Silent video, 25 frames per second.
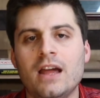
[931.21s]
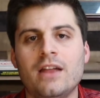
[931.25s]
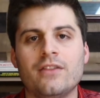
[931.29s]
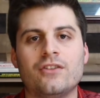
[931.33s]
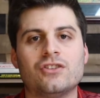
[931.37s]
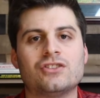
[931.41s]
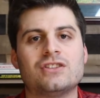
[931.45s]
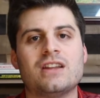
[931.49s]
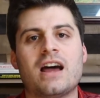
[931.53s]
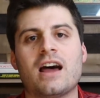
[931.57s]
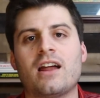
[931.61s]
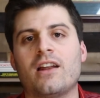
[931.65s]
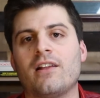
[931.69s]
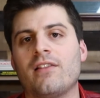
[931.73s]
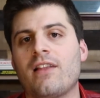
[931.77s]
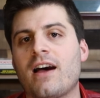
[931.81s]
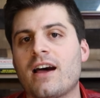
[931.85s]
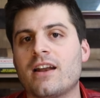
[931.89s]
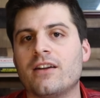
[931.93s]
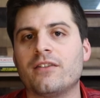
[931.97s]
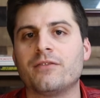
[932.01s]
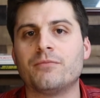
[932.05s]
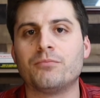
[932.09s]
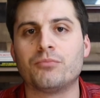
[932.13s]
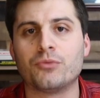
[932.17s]
There's not a
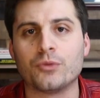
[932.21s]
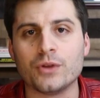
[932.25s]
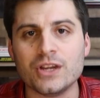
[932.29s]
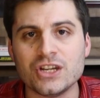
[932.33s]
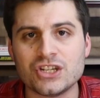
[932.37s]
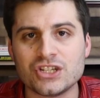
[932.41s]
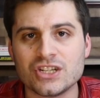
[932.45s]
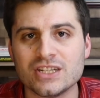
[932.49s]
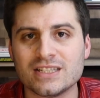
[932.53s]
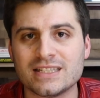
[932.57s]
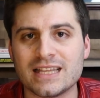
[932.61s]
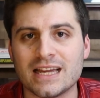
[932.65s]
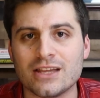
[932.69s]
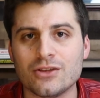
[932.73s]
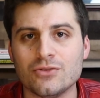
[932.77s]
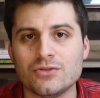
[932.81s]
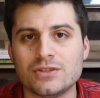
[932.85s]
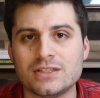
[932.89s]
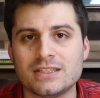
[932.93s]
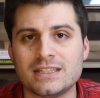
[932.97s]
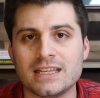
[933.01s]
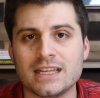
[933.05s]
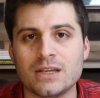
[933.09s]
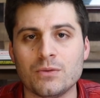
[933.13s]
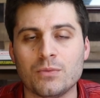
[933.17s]
lot of breaches that you
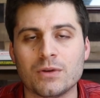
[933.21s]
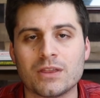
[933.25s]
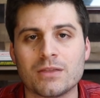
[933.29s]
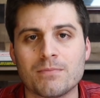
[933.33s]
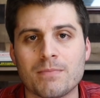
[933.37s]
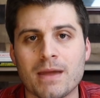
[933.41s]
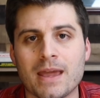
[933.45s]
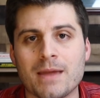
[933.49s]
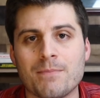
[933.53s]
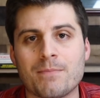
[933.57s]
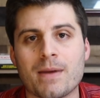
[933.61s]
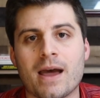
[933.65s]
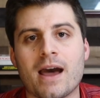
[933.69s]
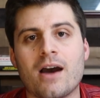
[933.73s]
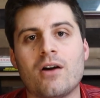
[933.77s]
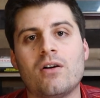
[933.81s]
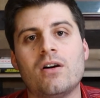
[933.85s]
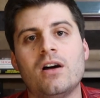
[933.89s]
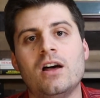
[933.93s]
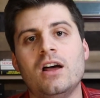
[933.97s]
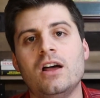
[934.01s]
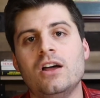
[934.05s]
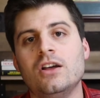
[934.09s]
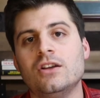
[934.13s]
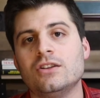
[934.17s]
see with PayPal.